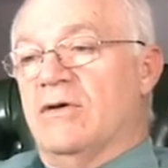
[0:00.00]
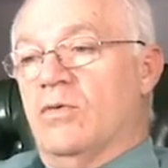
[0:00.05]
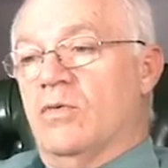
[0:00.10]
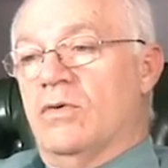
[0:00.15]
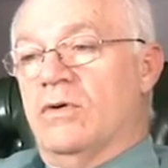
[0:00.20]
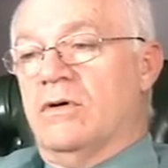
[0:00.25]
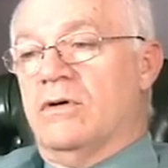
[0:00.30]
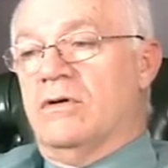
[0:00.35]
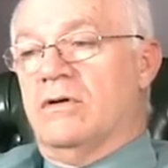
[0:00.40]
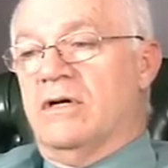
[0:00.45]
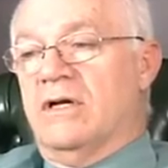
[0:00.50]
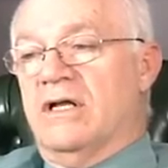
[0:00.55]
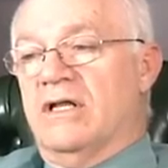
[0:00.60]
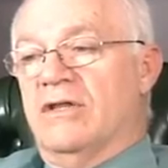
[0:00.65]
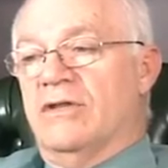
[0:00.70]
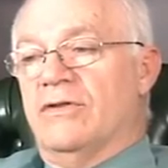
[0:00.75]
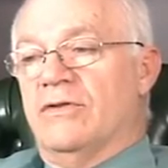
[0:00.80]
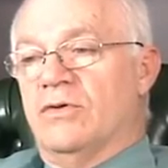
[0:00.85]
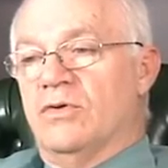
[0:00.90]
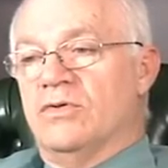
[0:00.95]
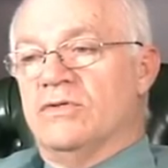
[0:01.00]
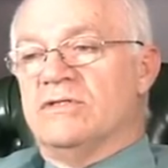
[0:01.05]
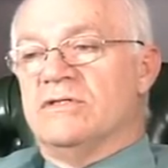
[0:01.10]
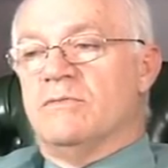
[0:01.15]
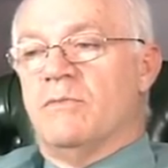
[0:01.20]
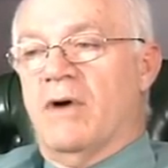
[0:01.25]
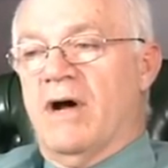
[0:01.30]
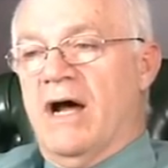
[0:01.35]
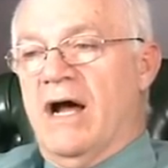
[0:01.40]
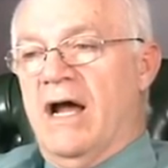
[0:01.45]
that we're
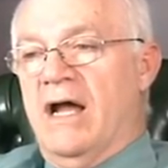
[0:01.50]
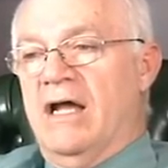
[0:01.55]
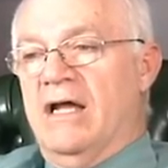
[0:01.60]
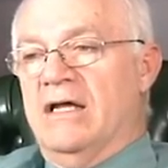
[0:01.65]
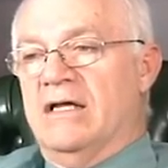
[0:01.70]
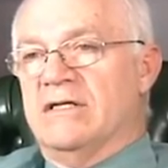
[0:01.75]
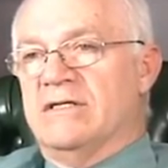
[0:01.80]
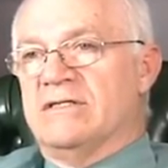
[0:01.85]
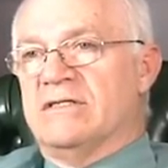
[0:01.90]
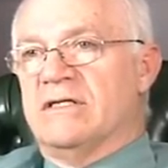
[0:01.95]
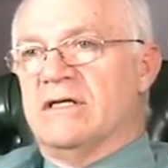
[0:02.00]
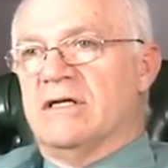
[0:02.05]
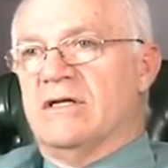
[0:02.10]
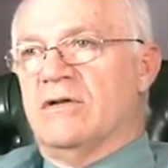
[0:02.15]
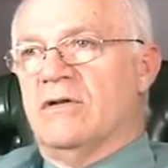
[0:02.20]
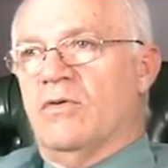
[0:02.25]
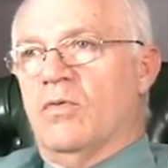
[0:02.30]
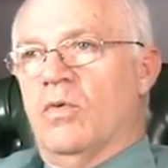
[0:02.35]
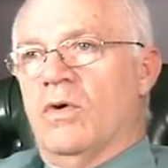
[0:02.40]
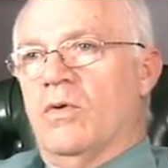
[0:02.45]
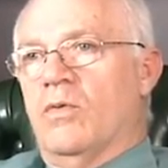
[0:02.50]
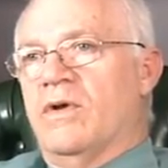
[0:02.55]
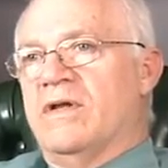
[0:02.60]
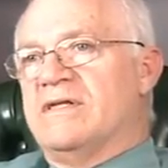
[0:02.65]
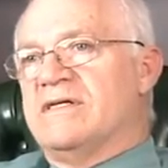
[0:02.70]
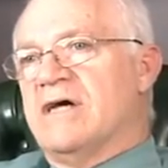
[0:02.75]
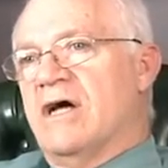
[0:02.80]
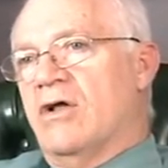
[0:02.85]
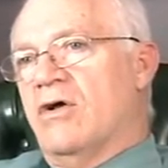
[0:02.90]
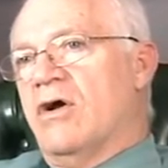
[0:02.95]
enthused by is that when we
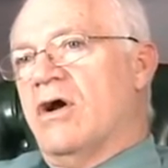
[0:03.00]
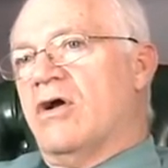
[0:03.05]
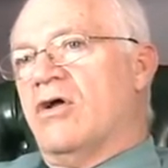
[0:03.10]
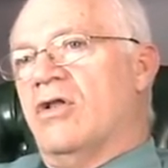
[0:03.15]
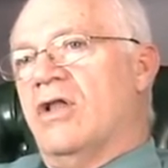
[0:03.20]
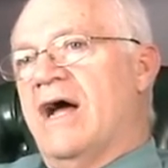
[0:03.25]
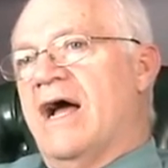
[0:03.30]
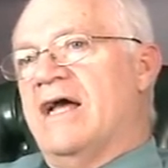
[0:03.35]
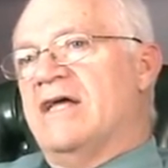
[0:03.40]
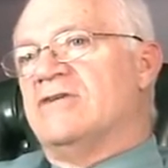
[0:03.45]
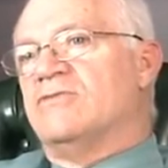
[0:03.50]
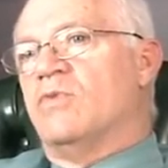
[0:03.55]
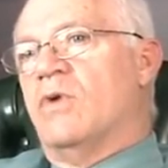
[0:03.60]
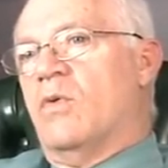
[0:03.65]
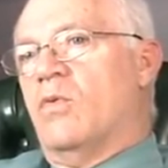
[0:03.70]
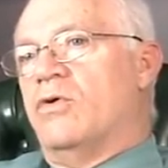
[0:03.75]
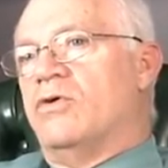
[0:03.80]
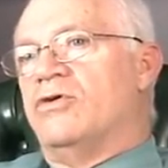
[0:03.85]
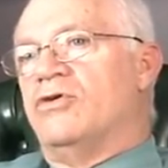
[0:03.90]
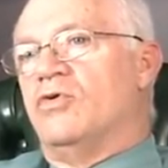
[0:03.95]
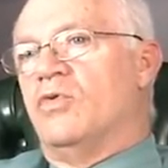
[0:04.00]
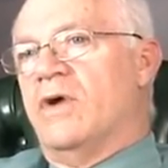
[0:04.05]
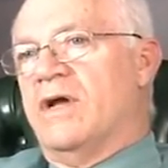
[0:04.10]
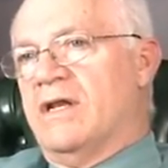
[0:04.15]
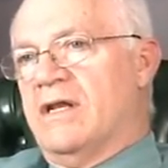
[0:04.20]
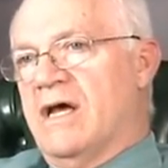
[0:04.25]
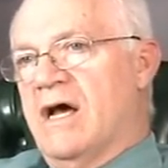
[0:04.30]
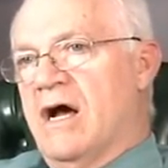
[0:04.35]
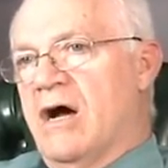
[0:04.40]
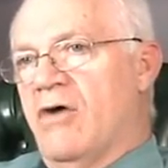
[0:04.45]
tell our clients what we're
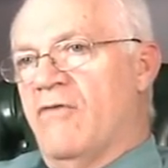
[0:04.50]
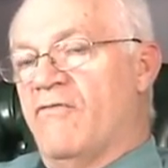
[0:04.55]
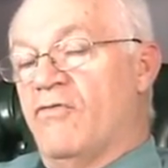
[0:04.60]
doing now,